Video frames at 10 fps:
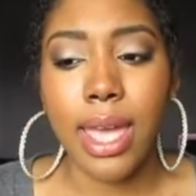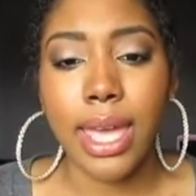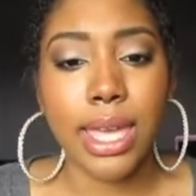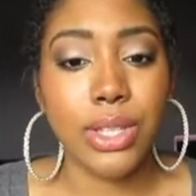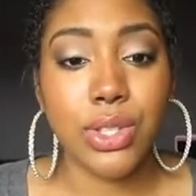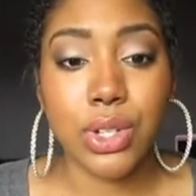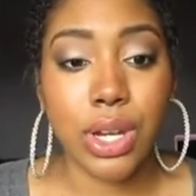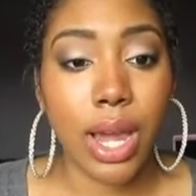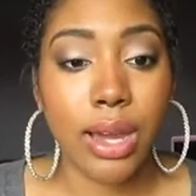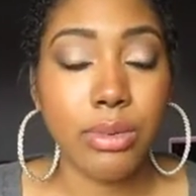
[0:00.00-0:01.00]

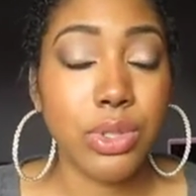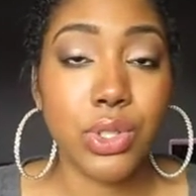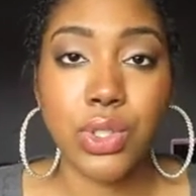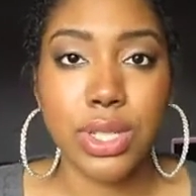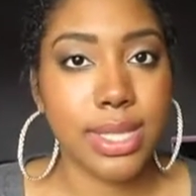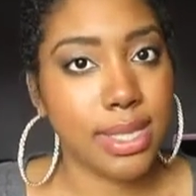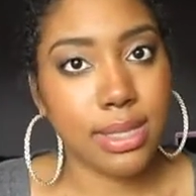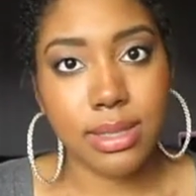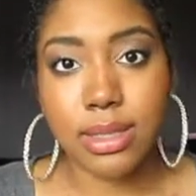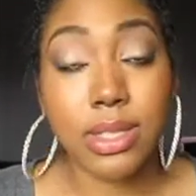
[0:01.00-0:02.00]
cancer, I was
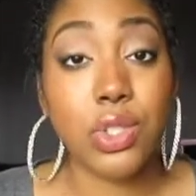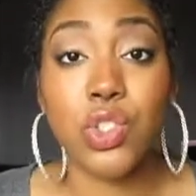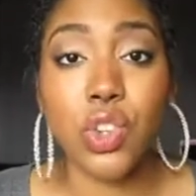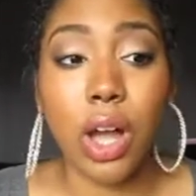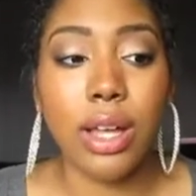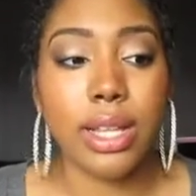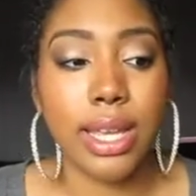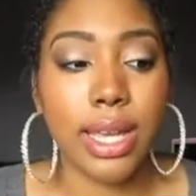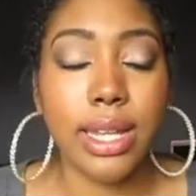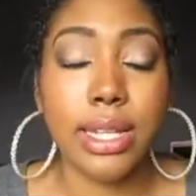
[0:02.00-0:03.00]
just distraught.
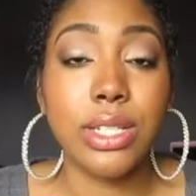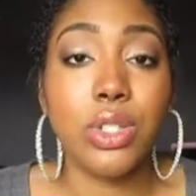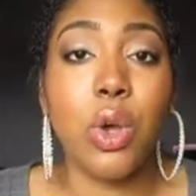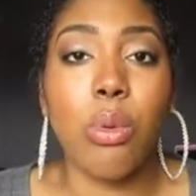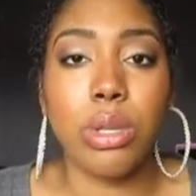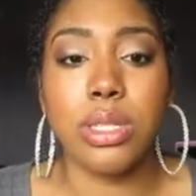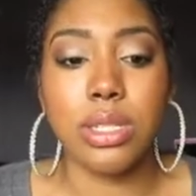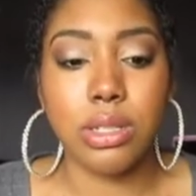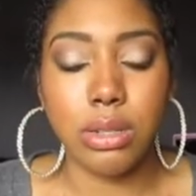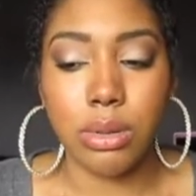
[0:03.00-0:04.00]
Like, I, I didn't know what to
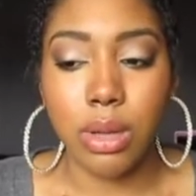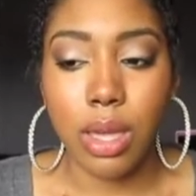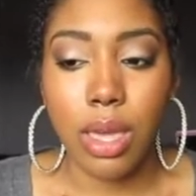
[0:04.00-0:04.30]
do.